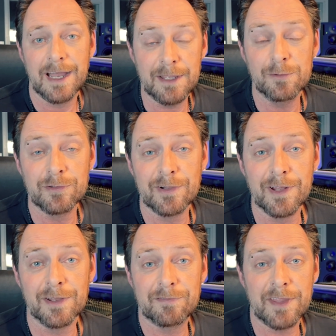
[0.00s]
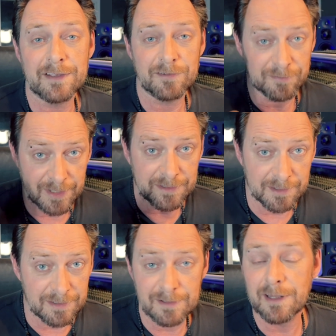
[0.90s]
I use a lot of text effects
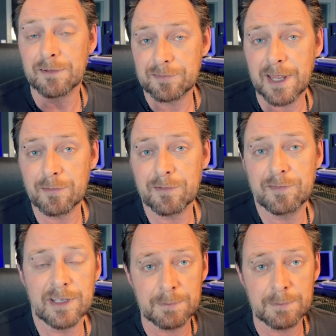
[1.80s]
and a lot of sound effects.